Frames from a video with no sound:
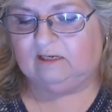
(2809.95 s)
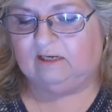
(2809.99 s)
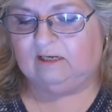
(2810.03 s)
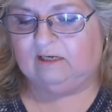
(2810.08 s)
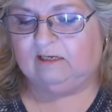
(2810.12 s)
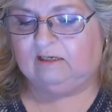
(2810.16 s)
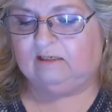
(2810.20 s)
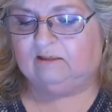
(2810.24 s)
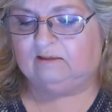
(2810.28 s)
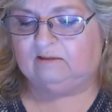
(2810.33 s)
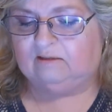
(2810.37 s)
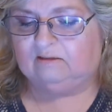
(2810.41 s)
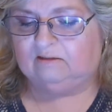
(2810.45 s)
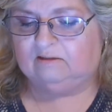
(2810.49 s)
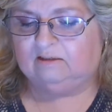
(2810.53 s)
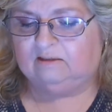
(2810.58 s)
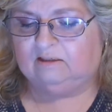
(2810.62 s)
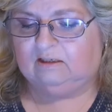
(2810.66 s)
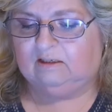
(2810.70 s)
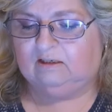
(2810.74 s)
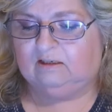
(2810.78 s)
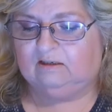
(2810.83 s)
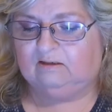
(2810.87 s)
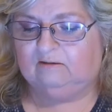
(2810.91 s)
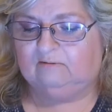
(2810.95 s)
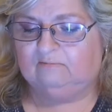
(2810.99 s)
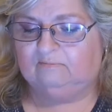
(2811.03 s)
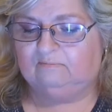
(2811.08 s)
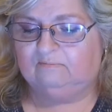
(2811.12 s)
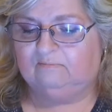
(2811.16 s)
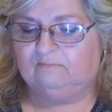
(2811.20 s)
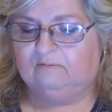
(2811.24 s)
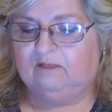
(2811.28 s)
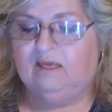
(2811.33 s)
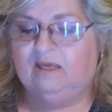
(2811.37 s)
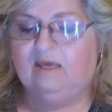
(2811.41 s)
it uh,
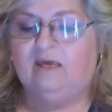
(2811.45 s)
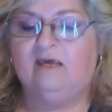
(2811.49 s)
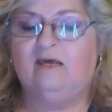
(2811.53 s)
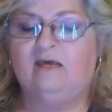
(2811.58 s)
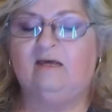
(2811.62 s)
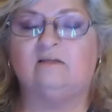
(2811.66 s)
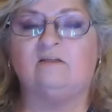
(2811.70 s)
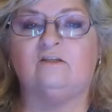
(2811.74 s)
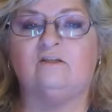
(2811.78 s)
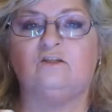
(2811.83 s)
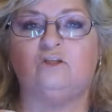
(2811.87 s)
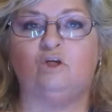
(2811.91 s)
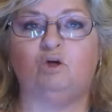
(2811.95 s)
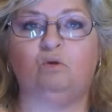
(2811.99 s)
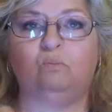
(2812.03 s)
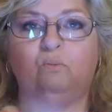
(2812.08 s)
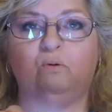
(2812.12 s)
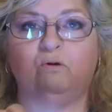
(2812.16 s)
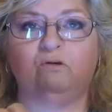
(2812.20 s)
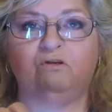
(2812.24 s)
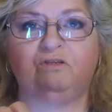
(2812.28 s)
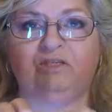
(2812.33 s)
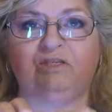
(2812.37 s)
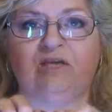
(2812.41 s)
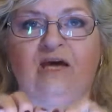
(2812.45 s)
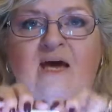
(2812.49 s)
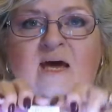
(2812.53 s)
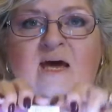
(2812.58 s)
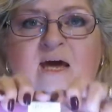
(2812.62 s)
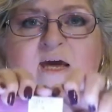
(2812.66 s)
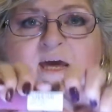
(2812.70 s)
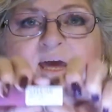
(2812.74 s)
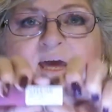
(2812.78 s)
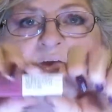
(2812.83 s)
it's super stay